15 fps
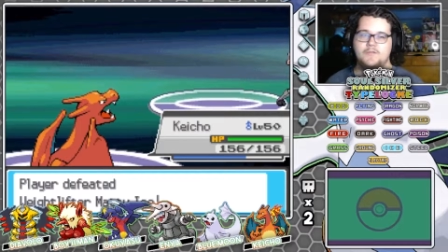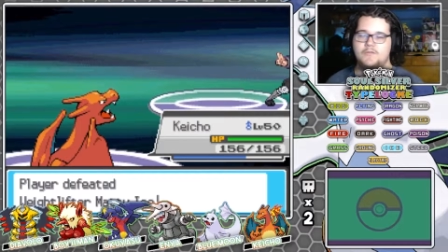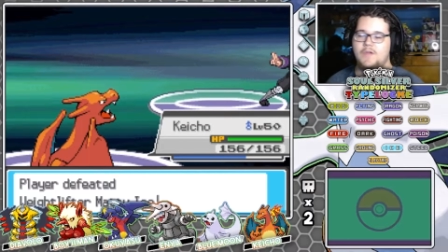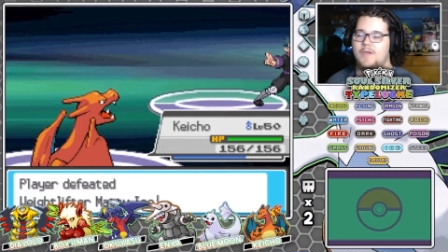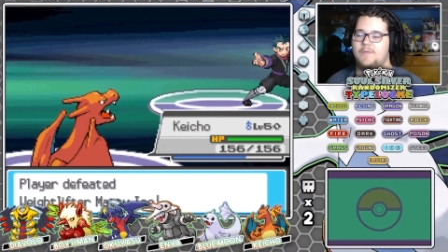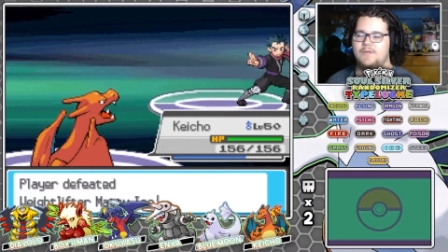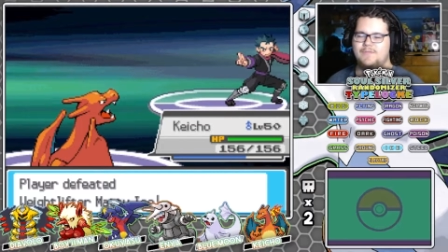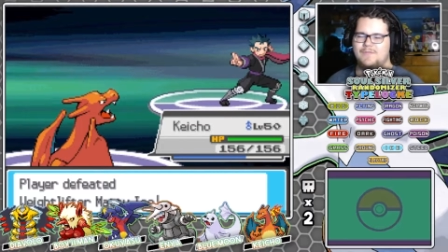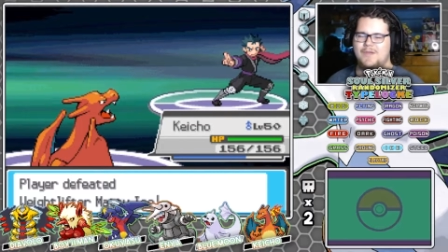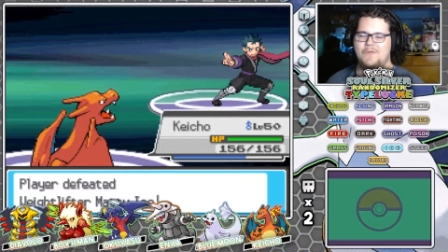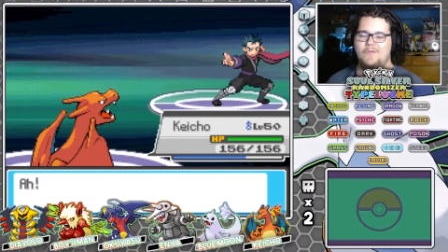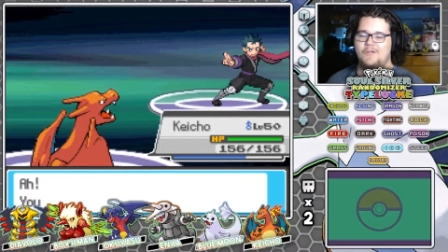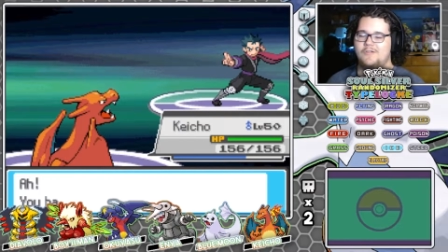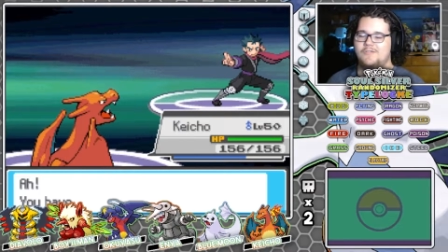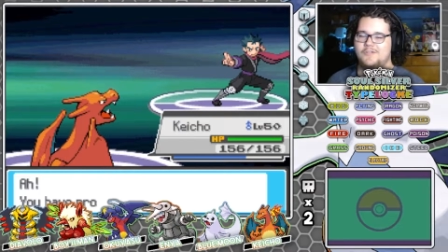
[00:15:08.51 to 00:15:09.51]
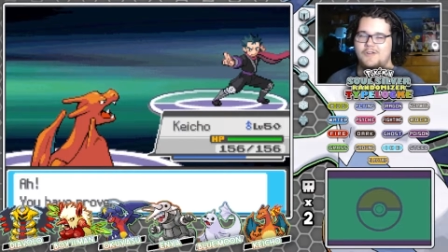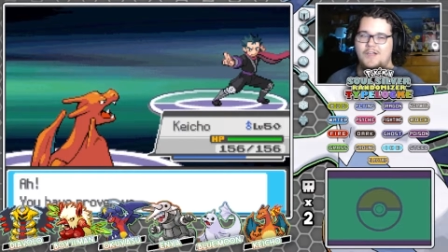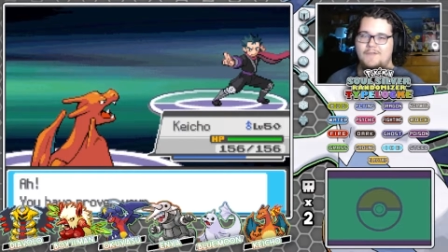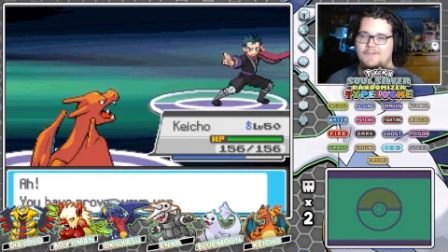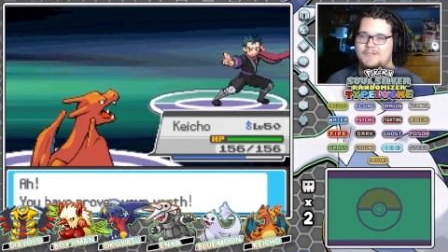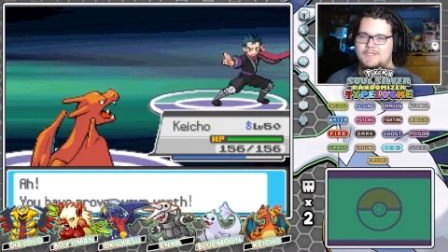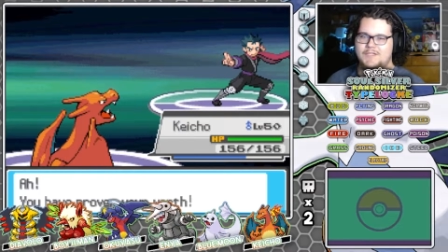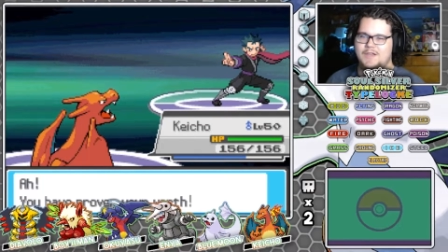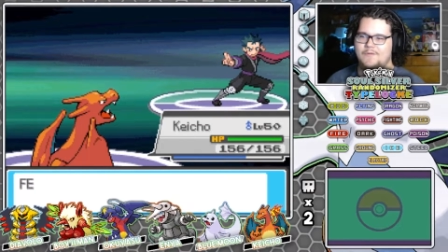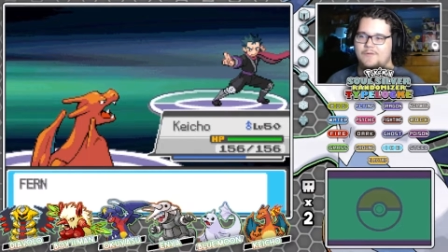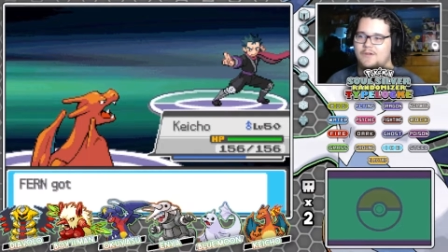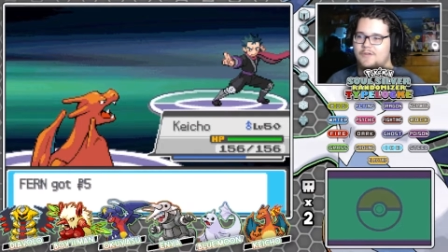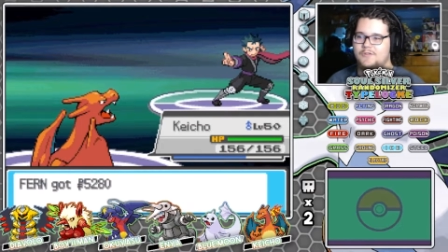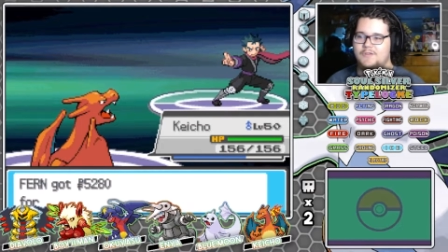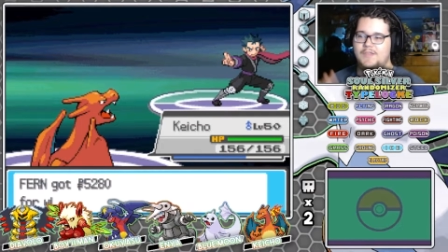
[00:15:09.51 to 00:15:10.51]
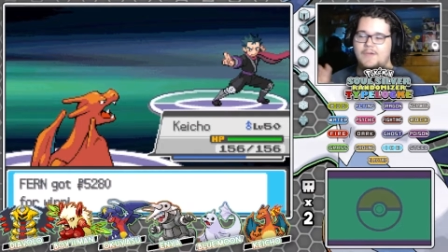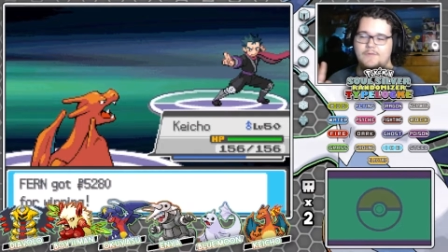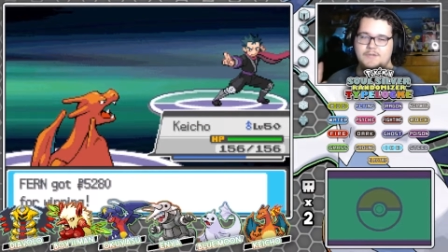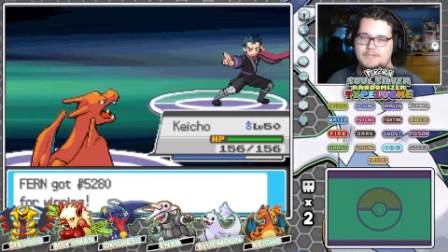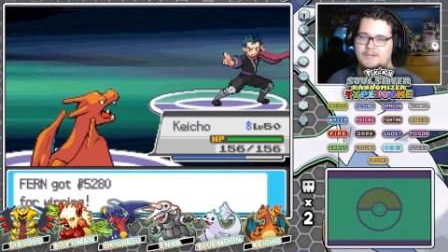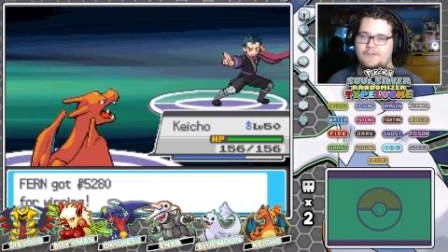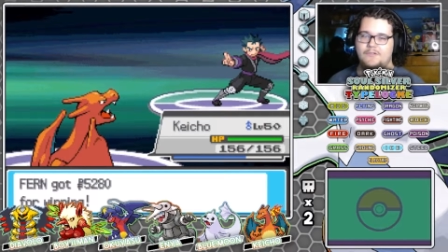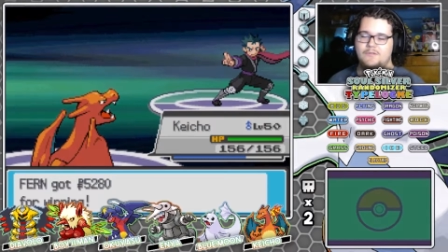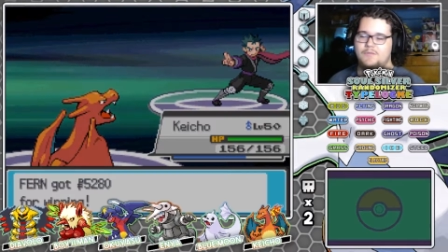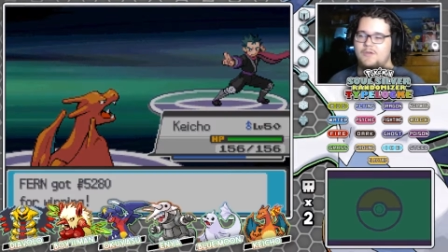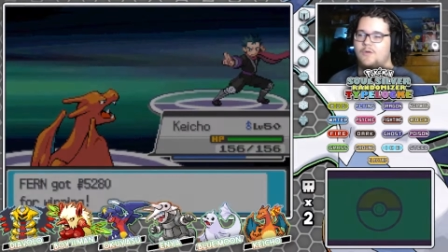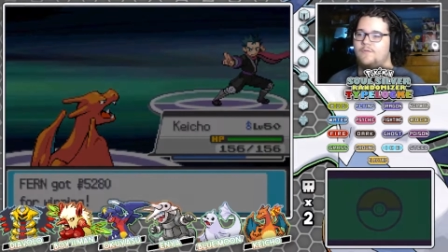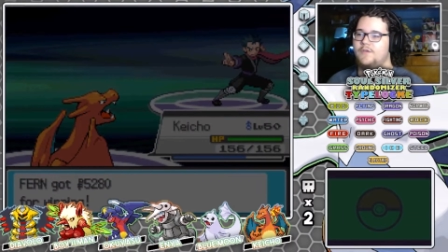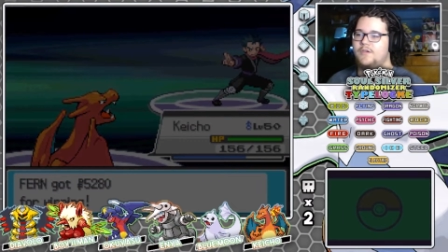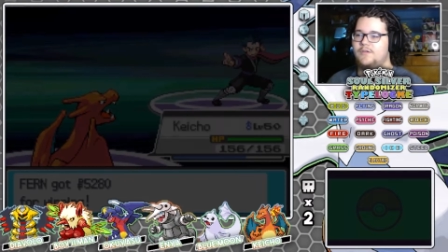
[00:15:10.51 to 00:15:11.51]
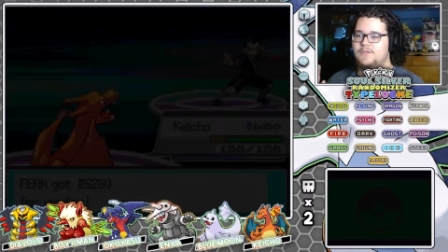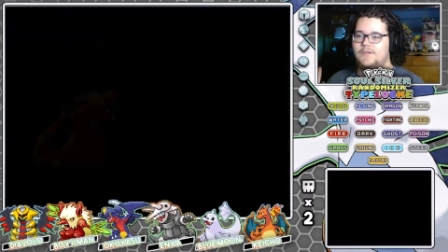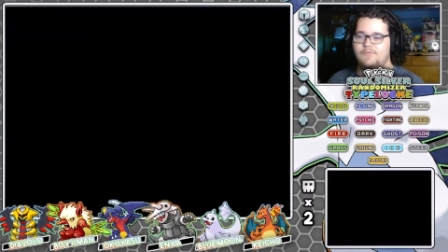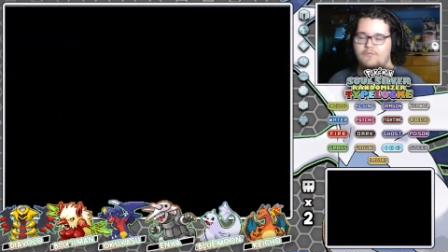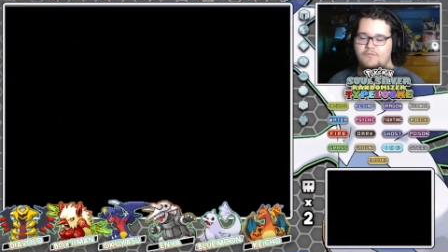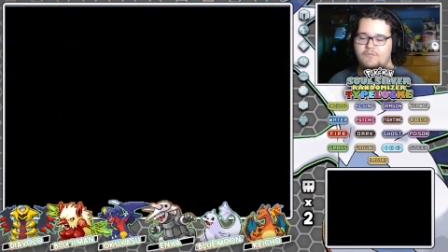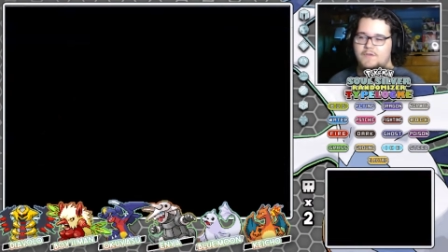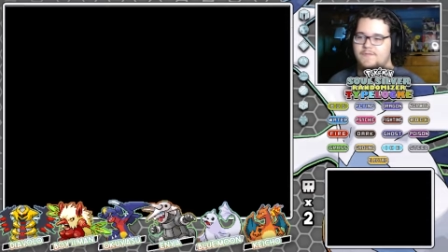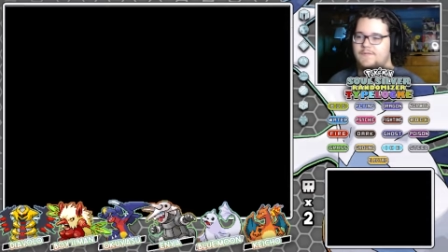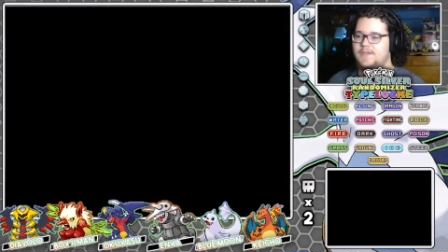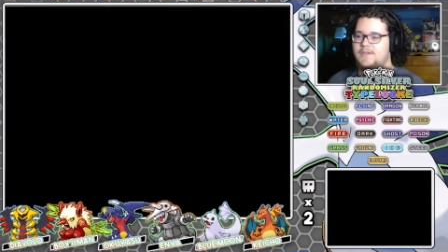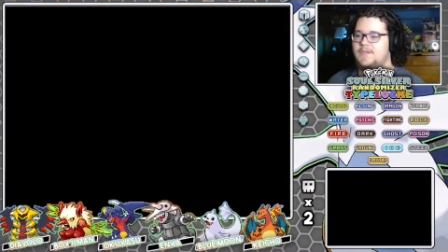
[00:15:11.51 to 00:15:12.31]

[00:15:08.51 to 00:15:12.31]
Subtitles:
I mean, not 100, obviously, not 100. That would definitely be overkill, level 50.